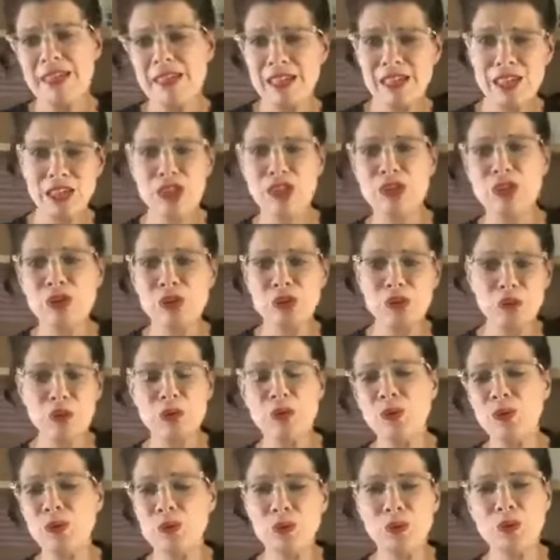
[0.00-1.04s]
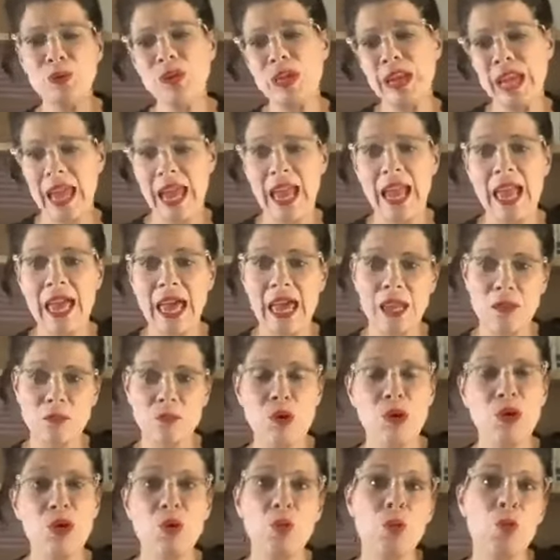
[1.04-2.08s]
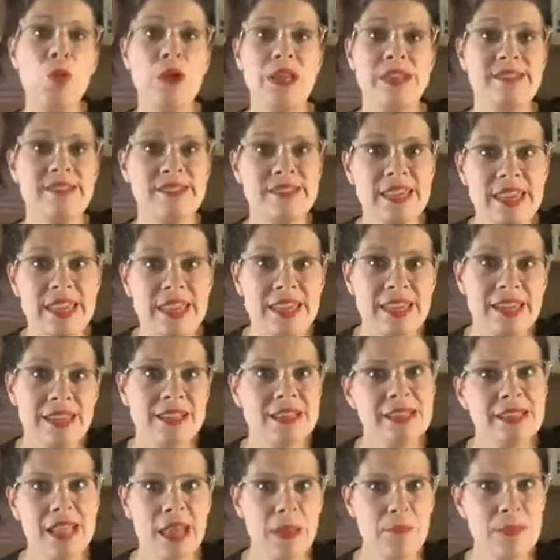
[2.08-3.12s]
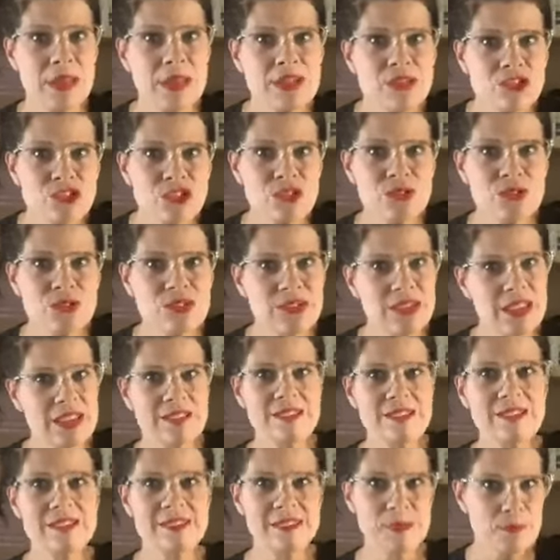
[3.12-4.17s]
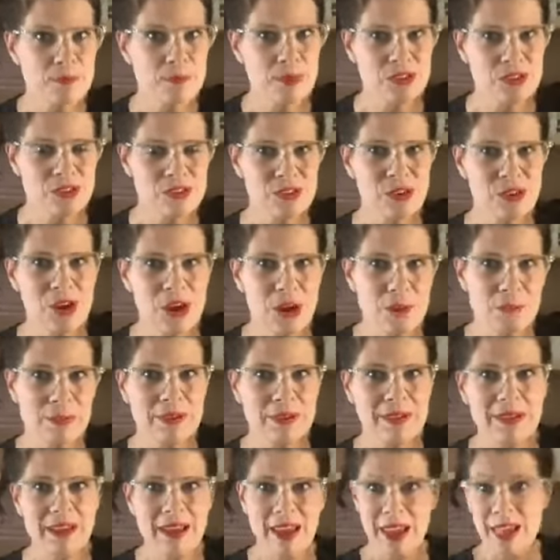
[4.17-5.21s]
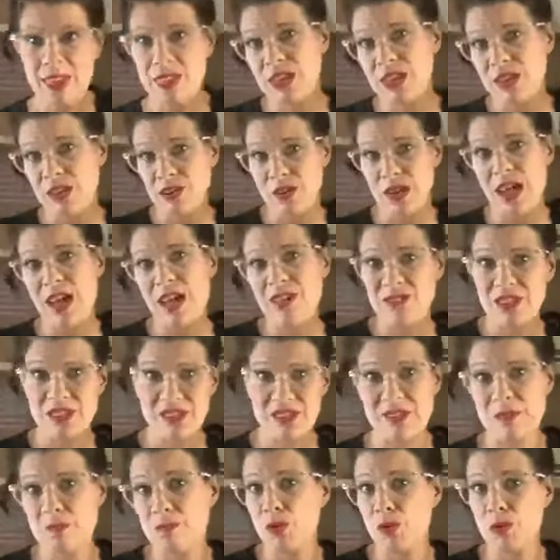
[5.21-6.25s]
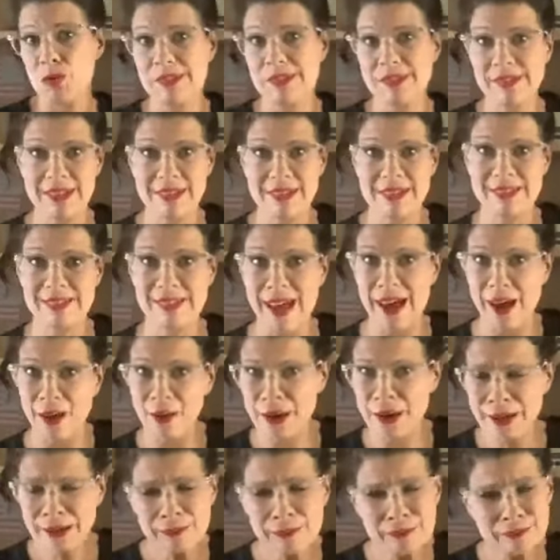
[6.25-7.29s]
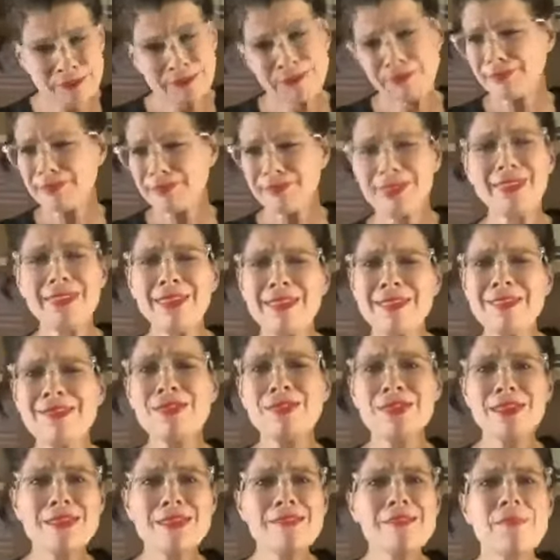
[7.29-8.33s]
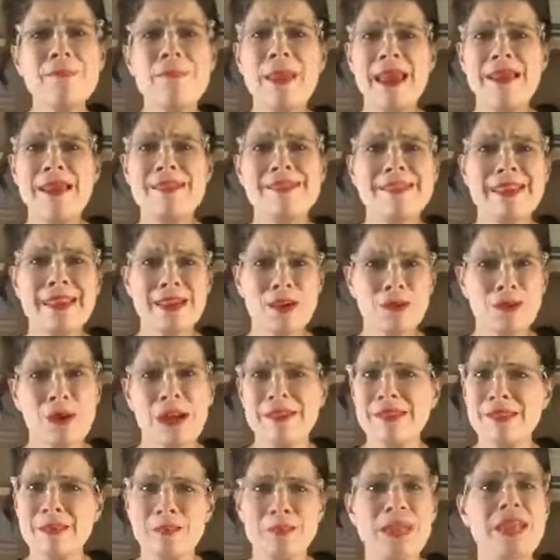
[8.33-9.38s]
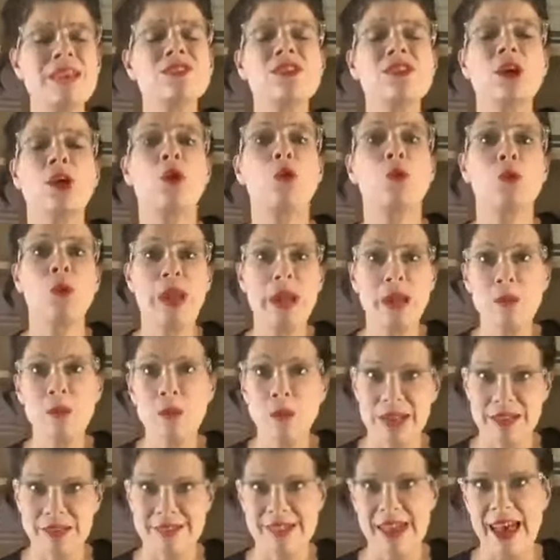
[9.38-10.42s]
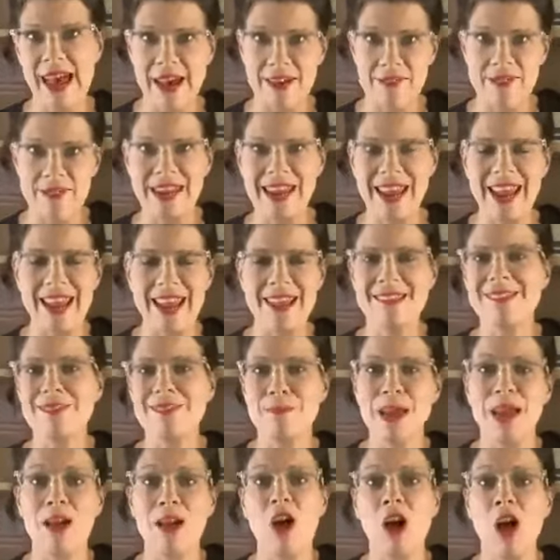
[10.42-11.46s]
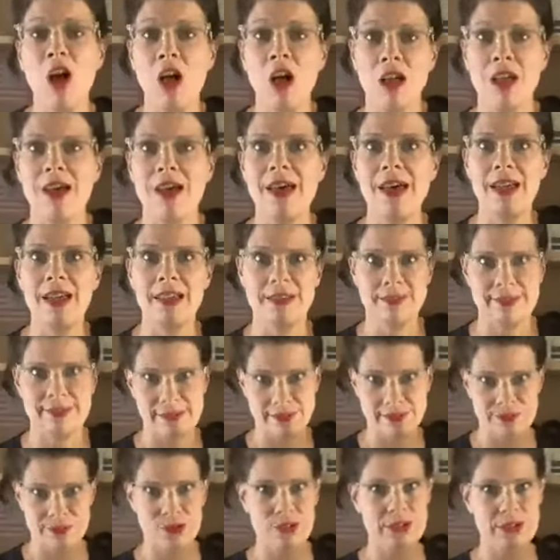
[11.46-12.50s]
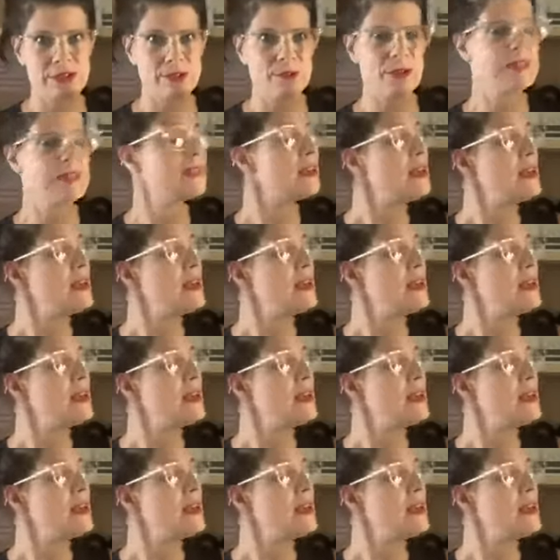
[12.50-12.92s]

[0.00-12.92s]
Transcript: You can put whiskey, lemon juice, and simple syrup, and then you have a simple whiskey sour. So this basic recipe is a great one to have on hand to make all kinds of drinks with.